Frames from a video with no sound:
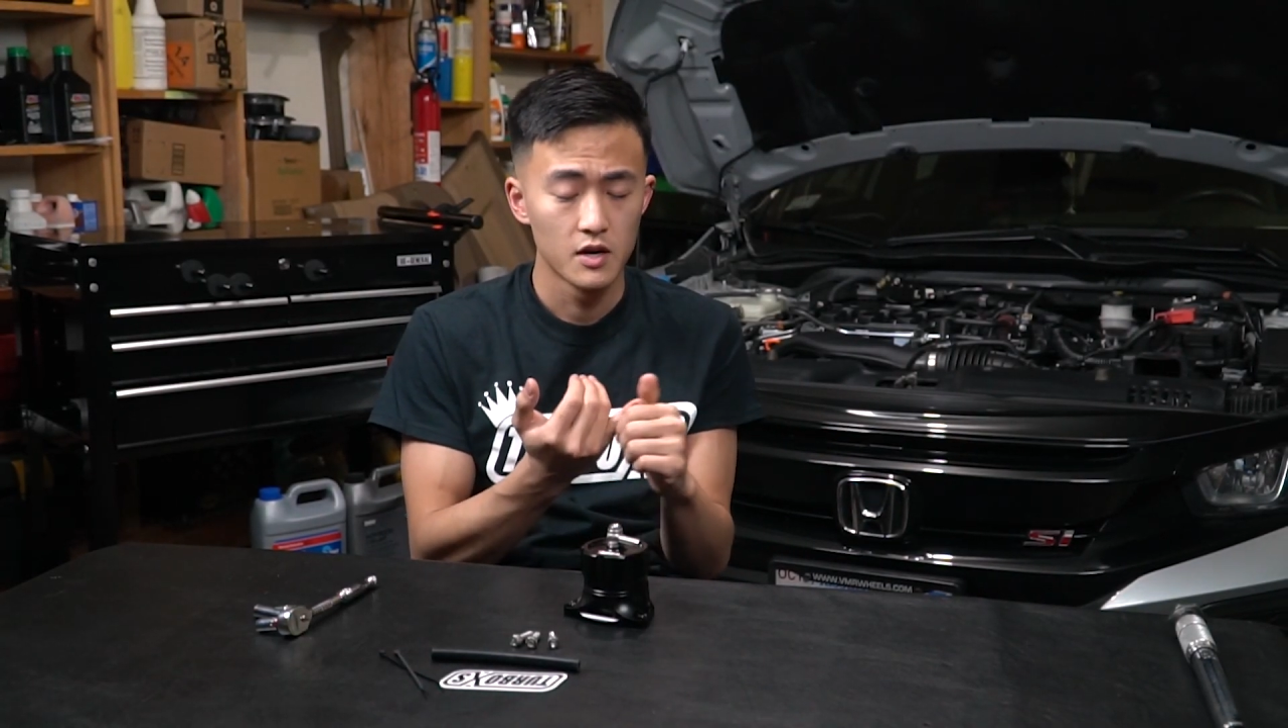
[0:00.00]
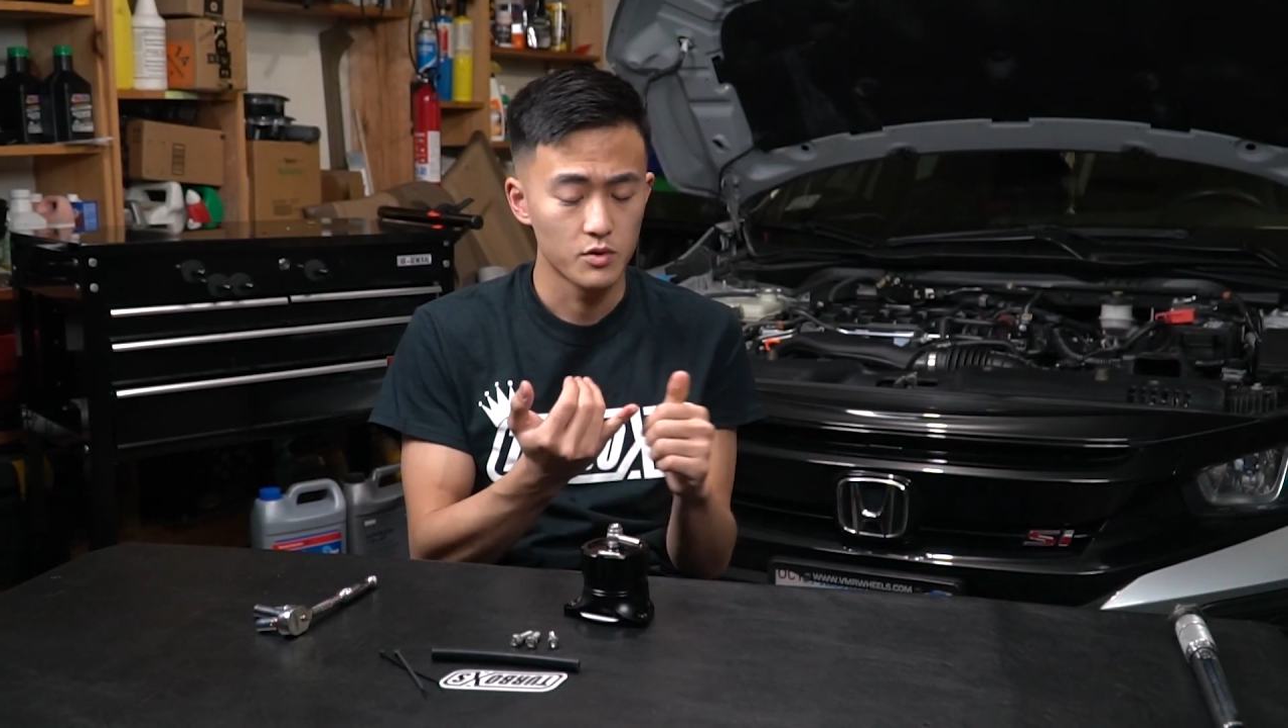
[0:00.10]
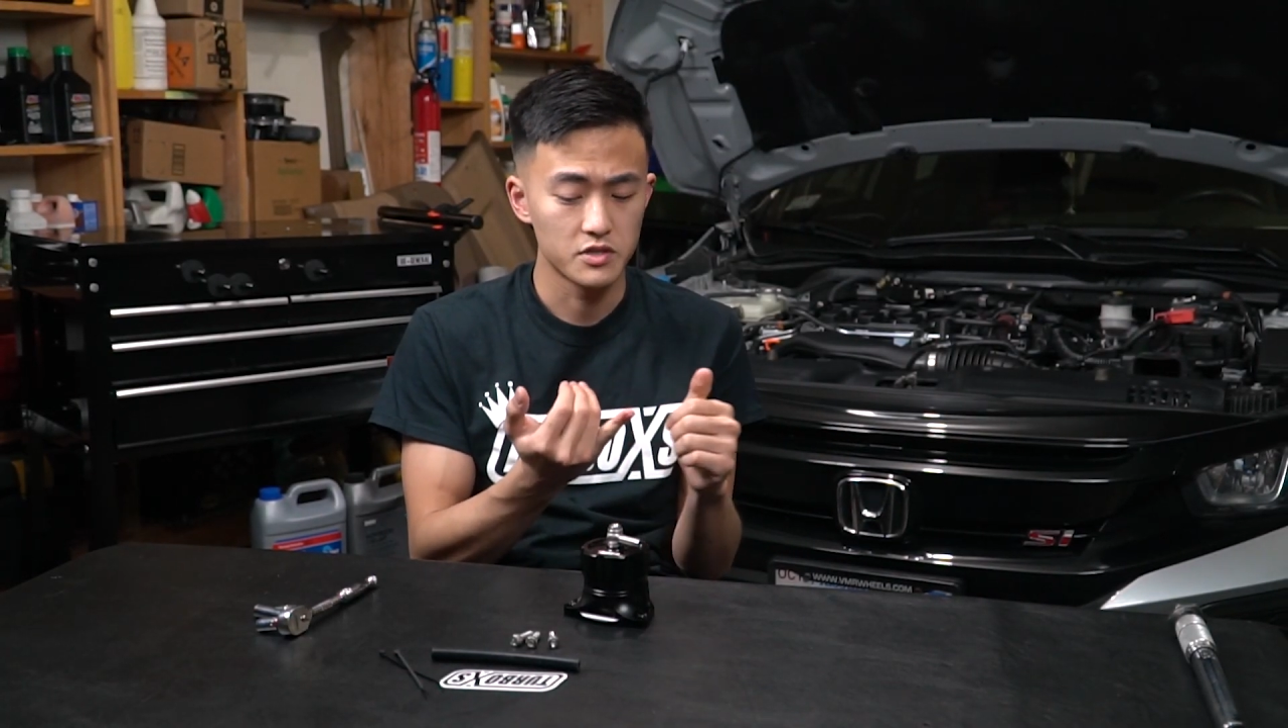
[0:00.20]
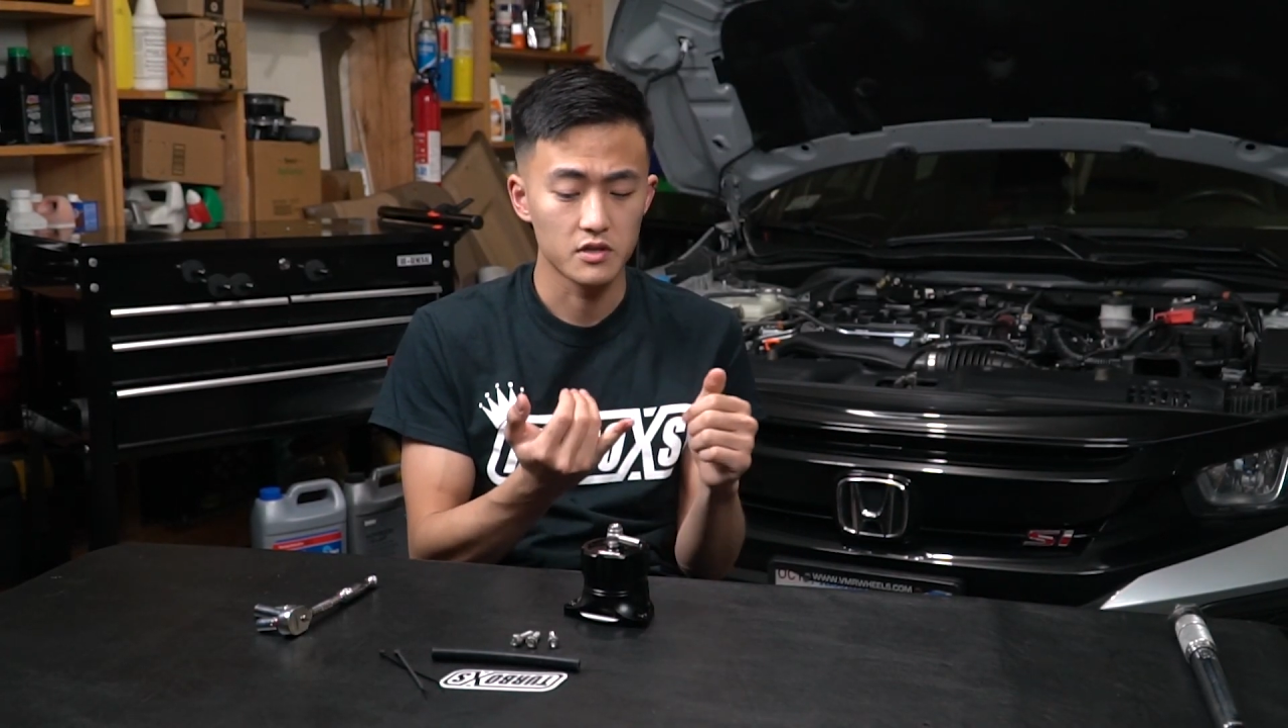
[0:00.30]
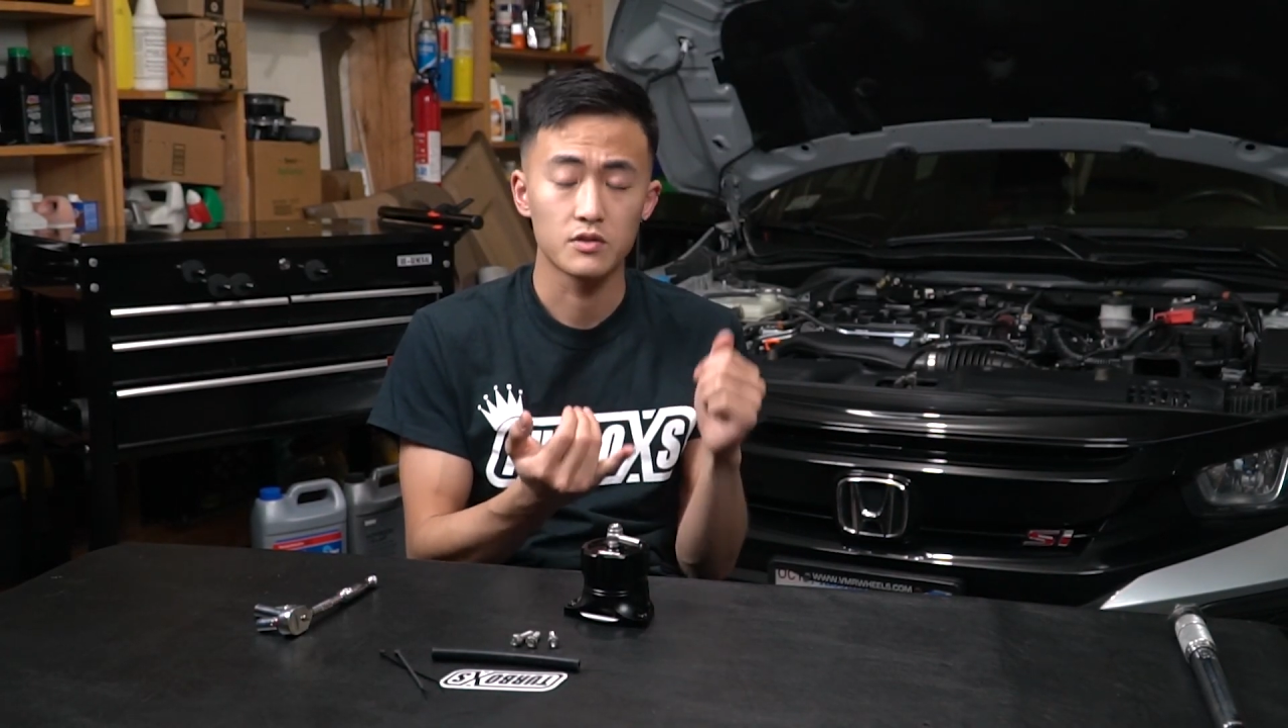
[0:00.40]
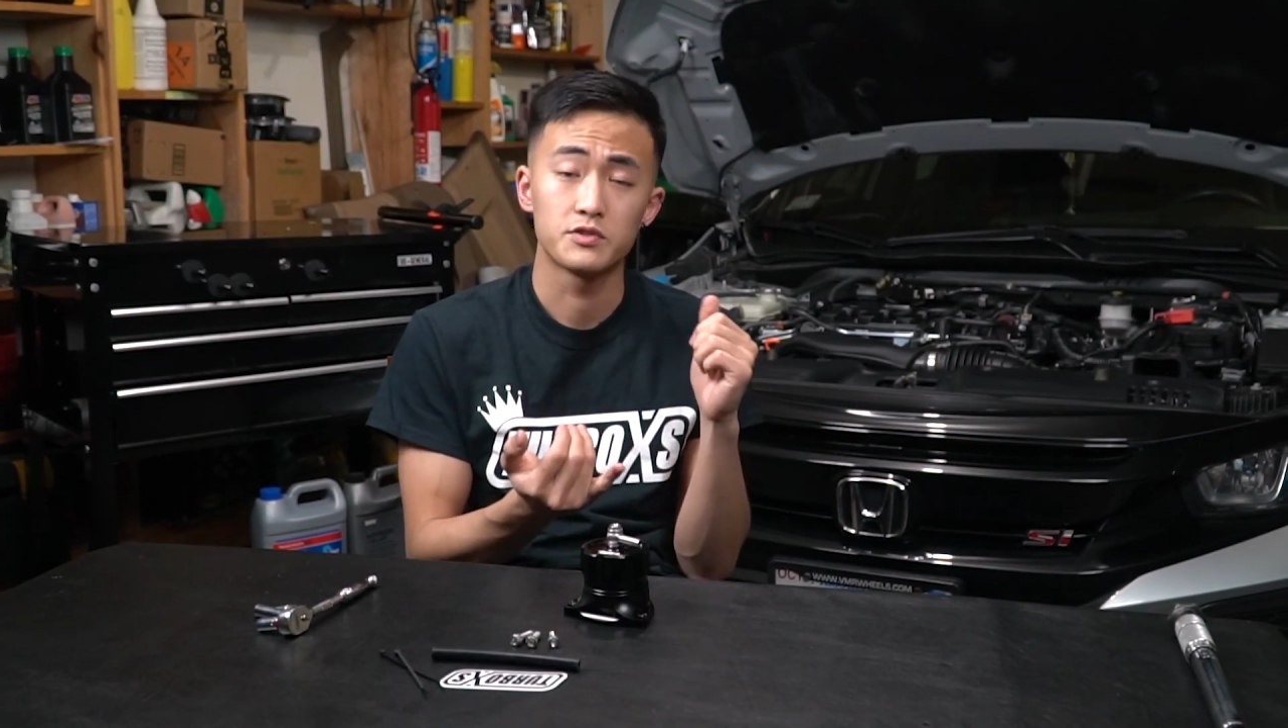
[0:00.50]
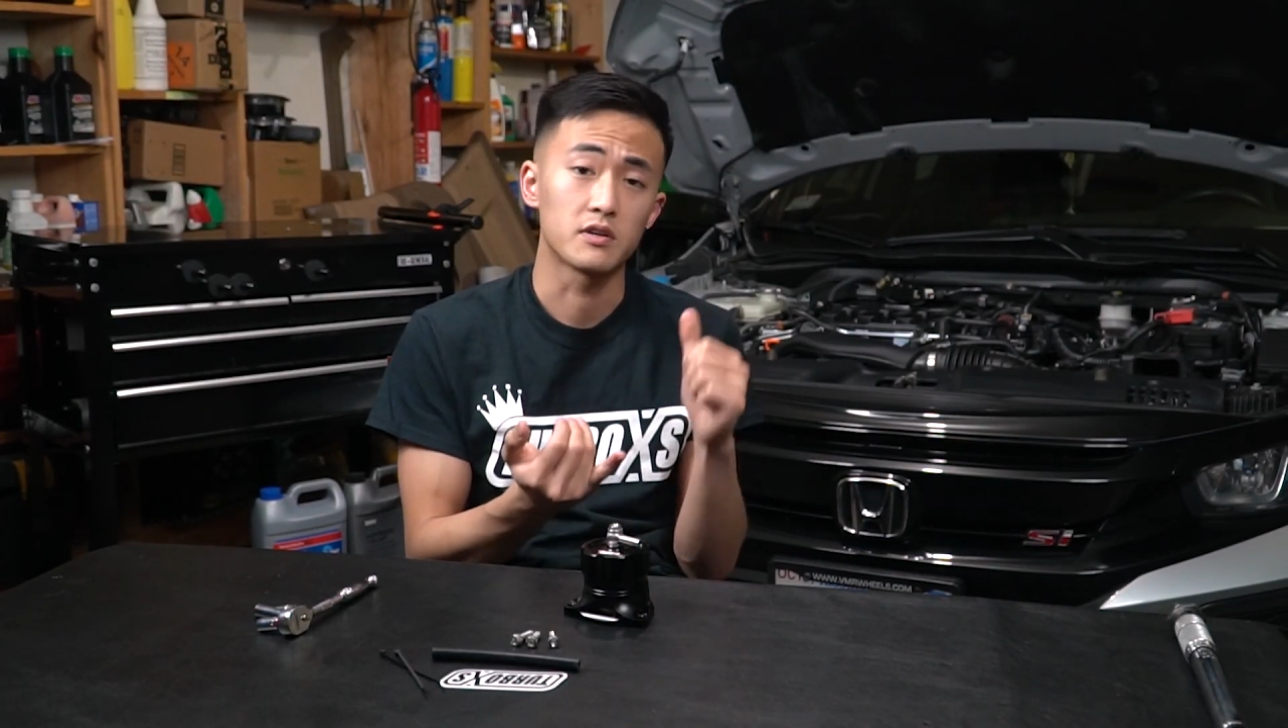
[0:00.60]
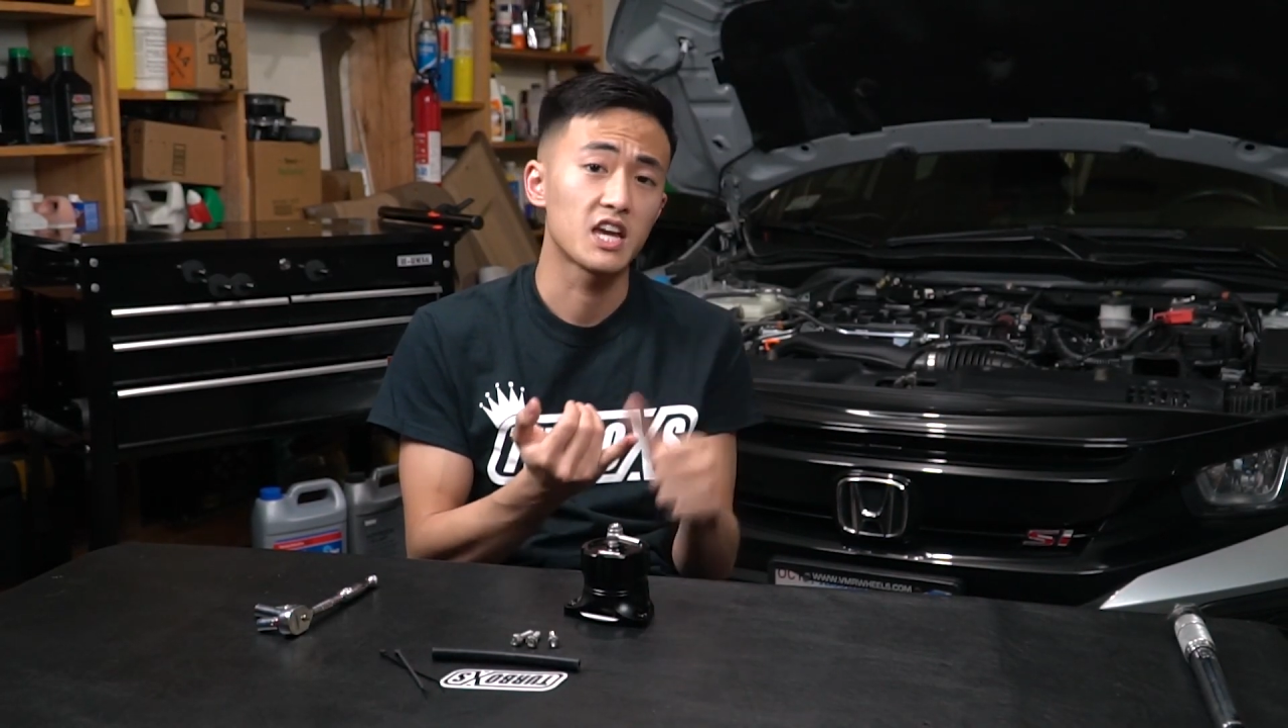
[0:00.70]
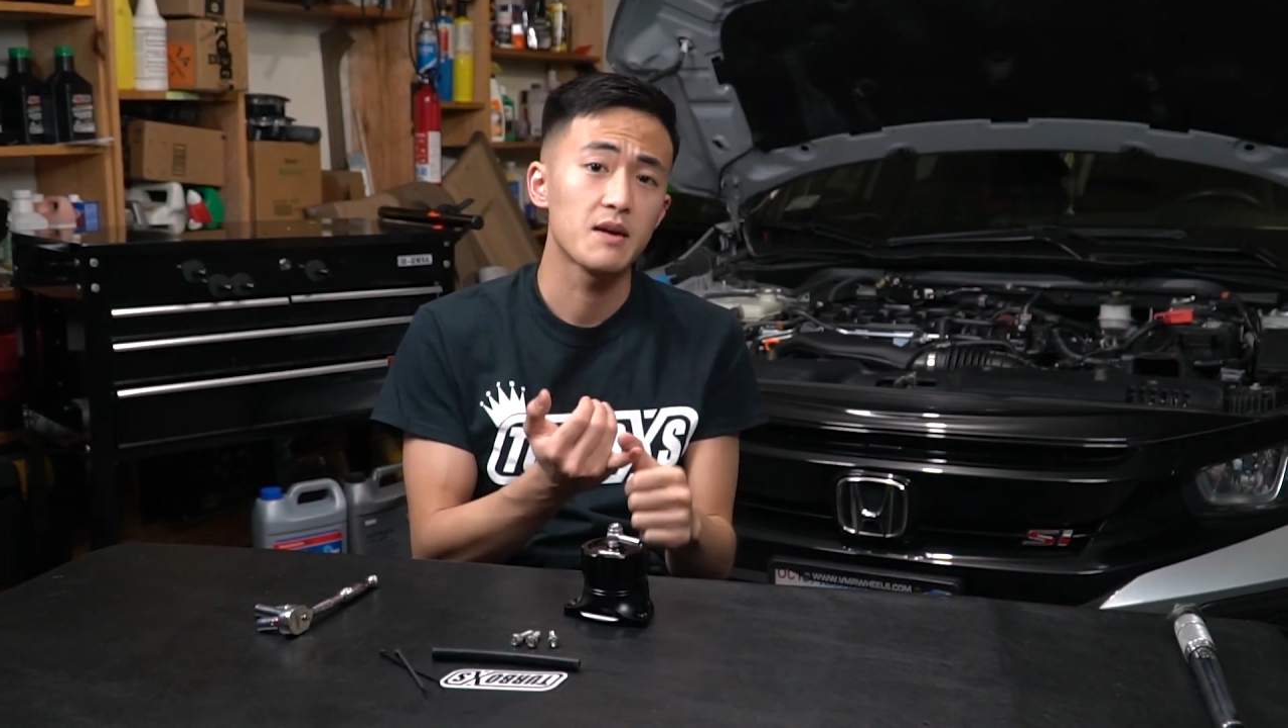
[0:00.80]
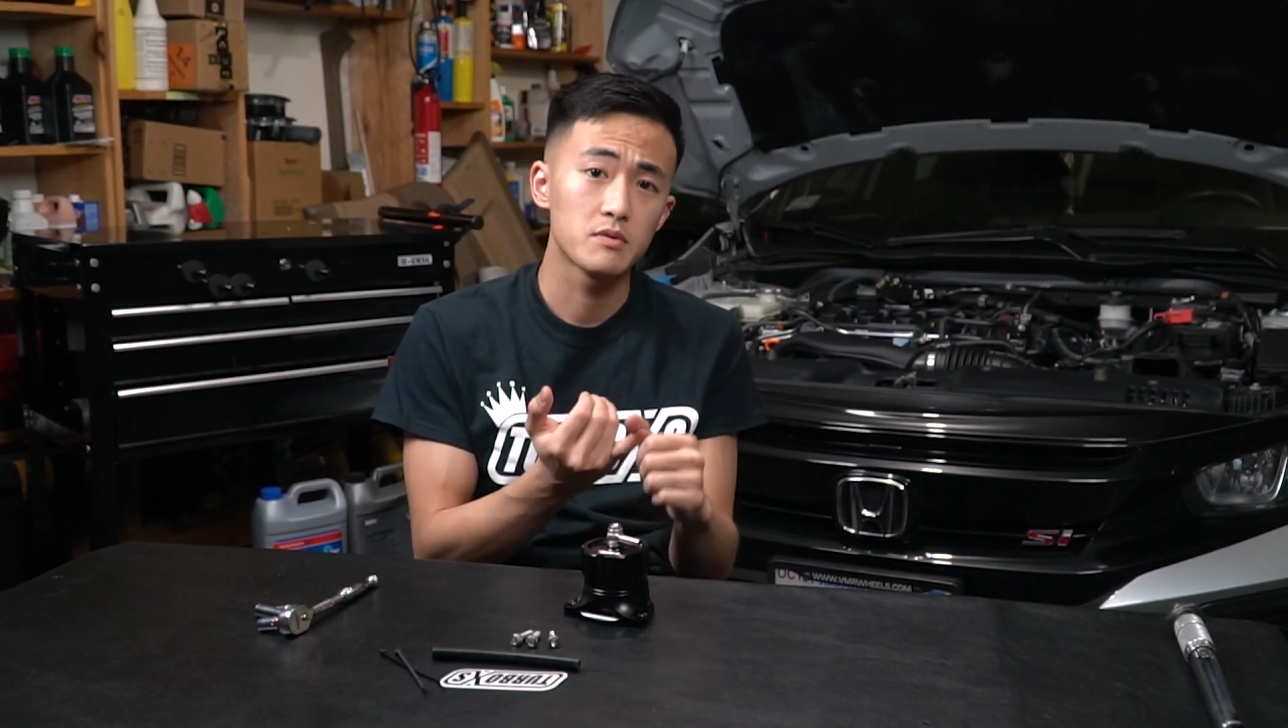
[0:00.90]
which includes their
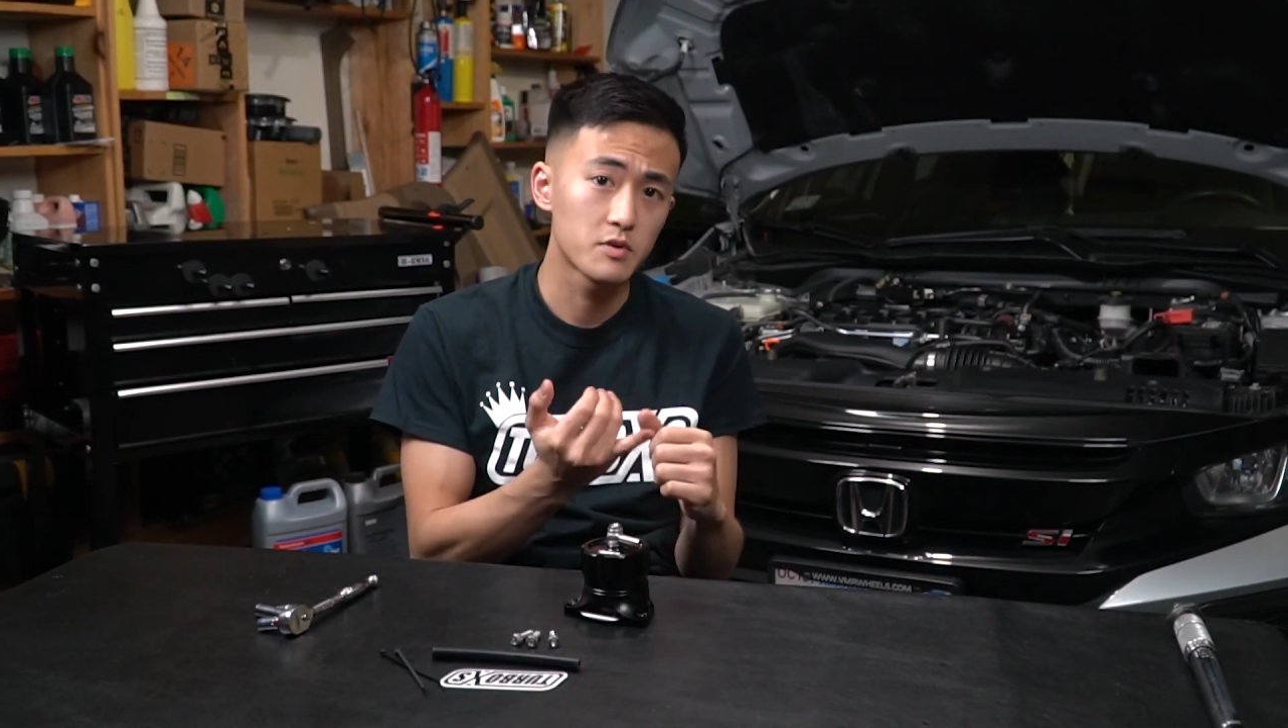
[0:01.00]
cable